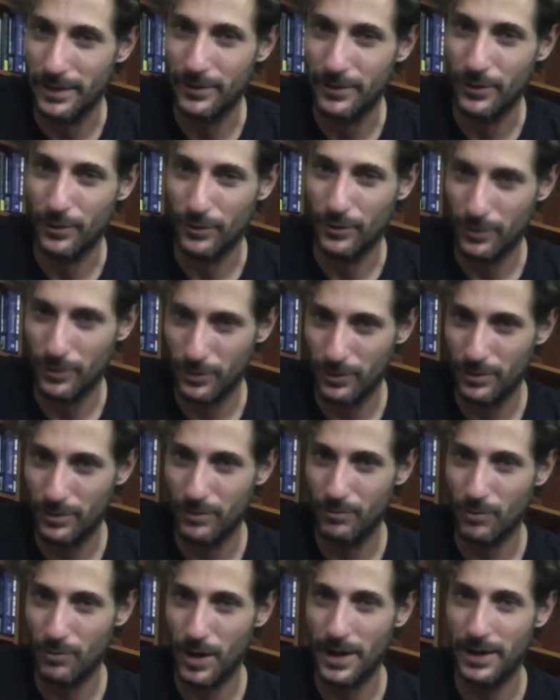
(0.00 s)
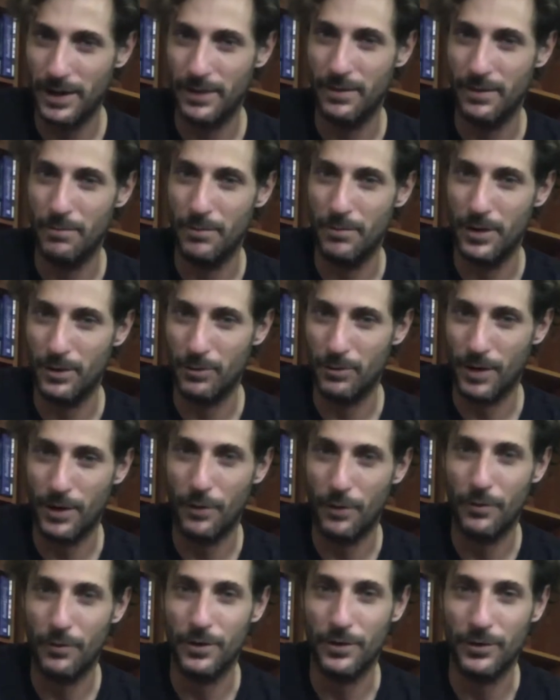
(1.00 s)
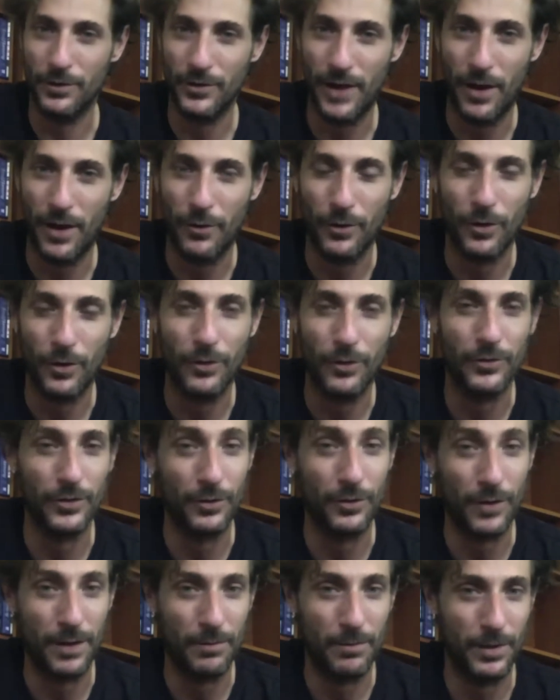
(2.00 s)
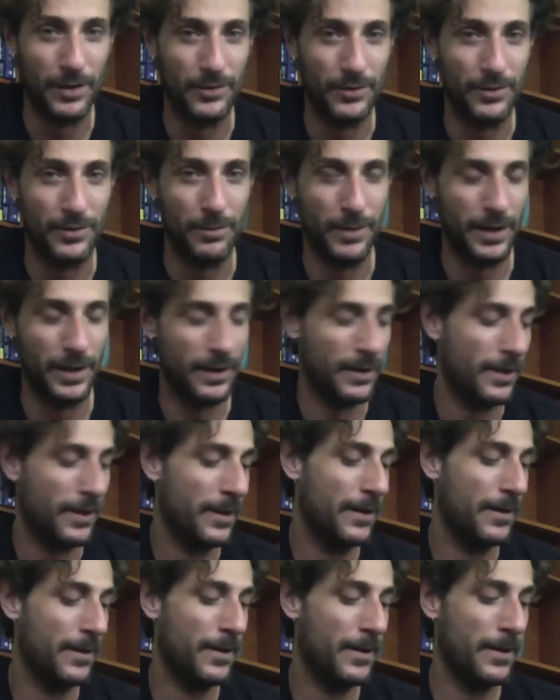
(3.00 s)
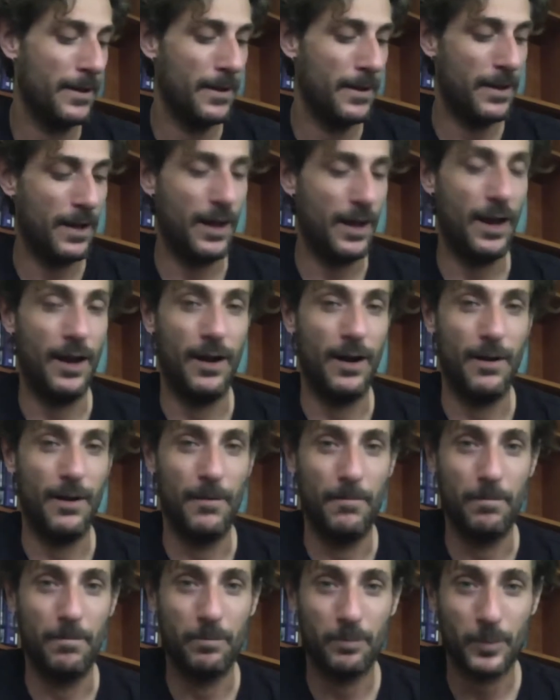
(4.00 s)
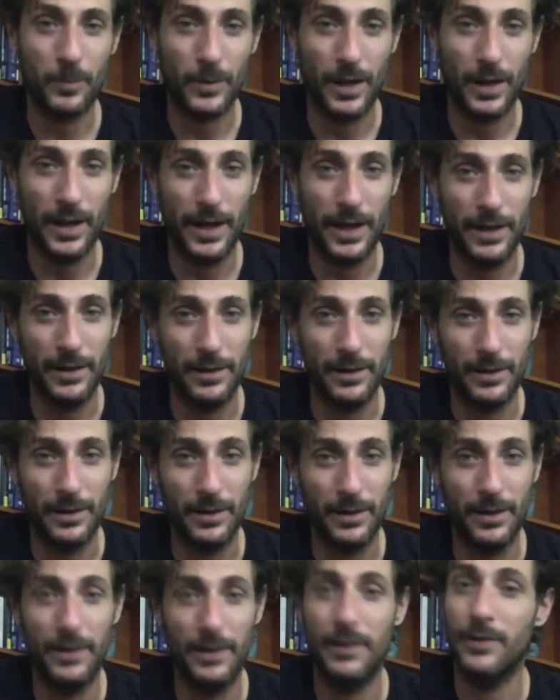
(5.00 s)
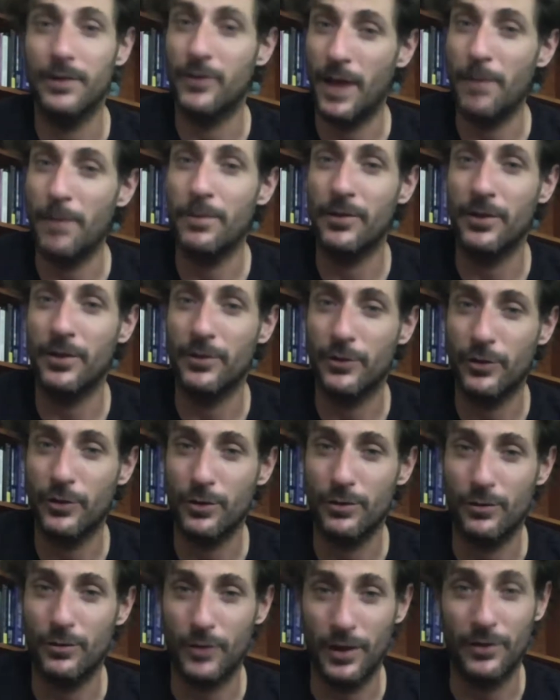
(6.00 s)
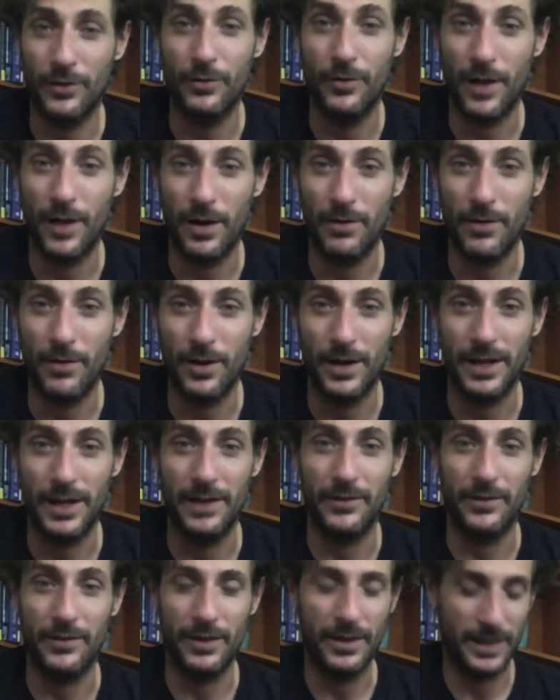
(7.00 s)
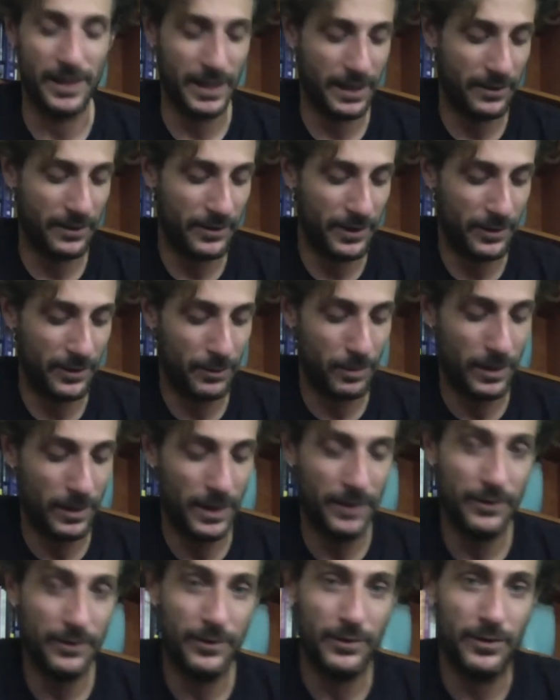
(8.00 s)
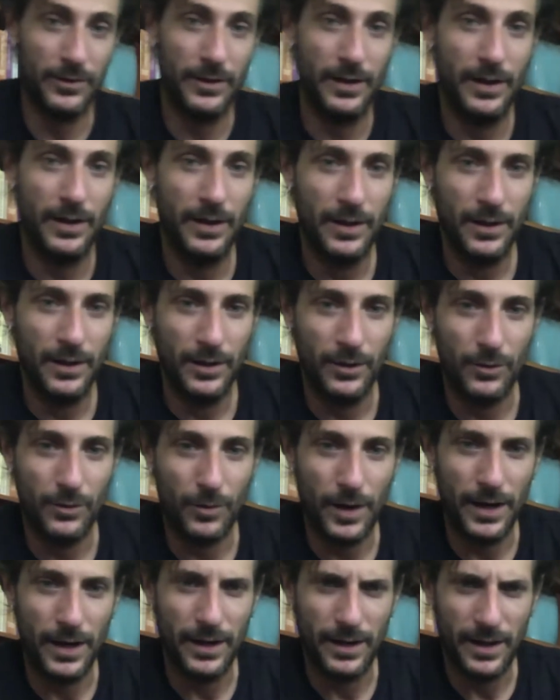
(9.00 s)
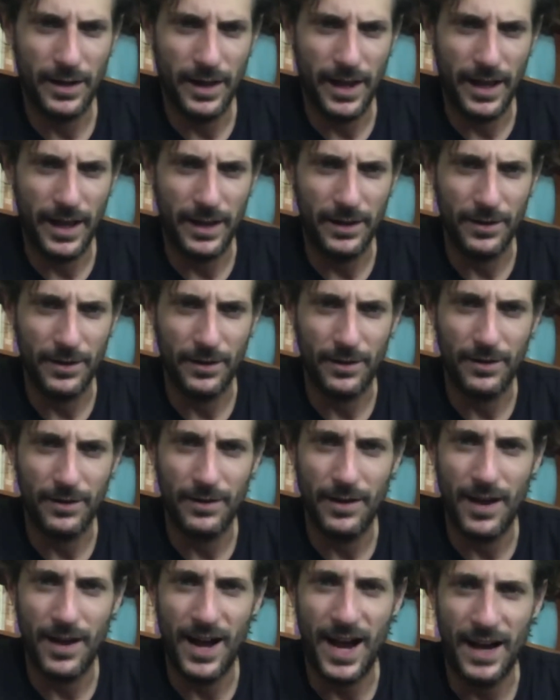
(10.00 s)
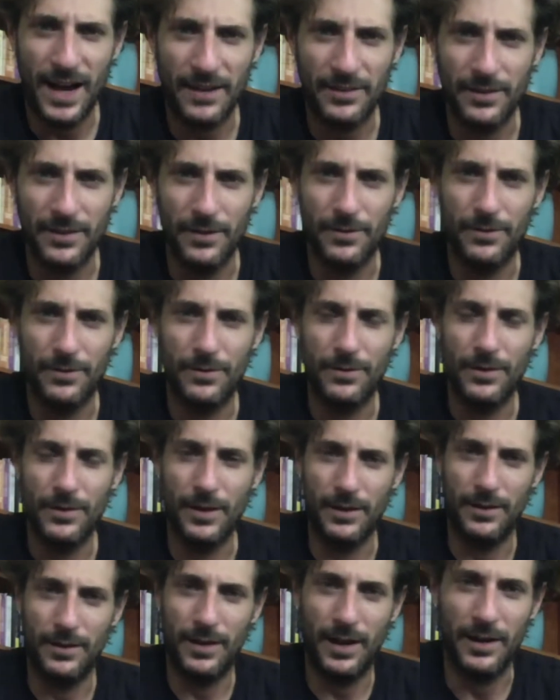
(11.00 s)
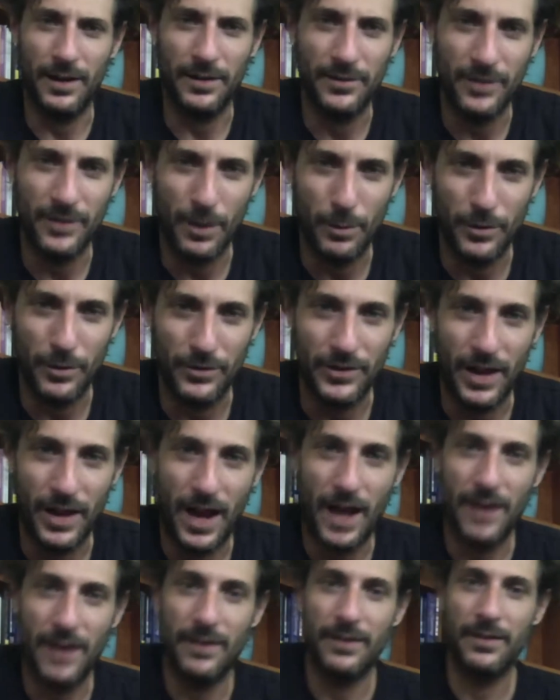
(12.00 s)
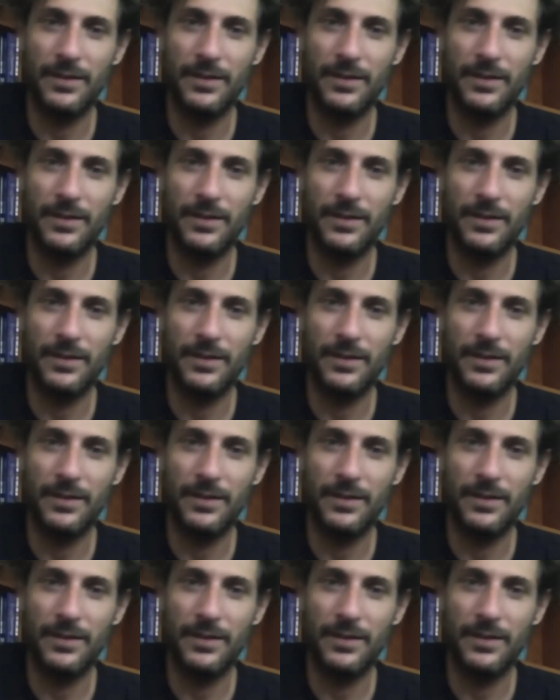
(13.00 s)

So just right in the middle, right over your sound hole is a great place to pick. And this happens on certain frets very, very easily. The easiest place is right at your octave, that kind of double dot.